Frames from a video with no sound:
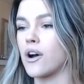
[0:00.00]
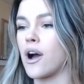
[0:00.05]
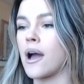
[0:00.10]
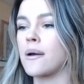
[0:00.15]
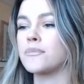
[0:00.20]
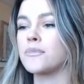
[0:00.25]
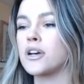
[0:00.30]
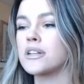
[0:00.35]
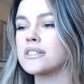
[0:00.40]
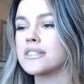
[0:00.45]

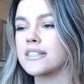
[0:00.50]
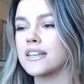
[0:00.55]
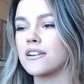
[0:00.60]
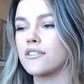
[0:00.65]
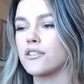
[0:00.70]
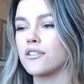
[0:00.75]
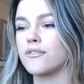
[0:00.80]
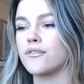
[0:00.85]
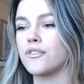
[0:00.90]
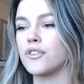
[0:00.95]
I'm not
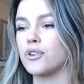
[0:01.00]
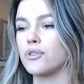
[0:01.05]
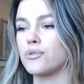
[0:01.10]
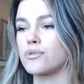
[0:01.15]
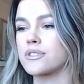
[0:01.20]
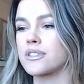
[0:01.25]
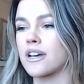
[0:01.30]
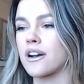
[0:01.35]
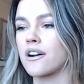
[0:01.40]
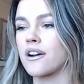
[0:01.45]
scared of
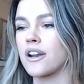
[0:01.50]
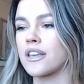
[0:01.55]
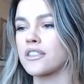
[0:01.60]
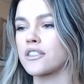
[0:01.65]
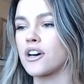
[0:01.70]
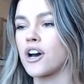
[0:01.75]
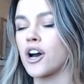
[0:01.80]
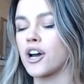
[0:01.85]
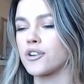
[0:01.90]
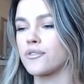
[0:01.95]
reviews that are
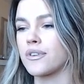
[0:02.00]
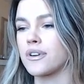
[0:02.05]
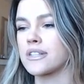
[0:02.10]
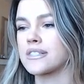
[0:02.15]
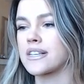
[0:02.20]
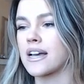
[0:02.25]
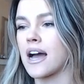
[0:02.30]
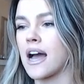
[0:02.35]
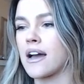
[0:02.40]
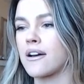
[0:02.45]
in the hundreds.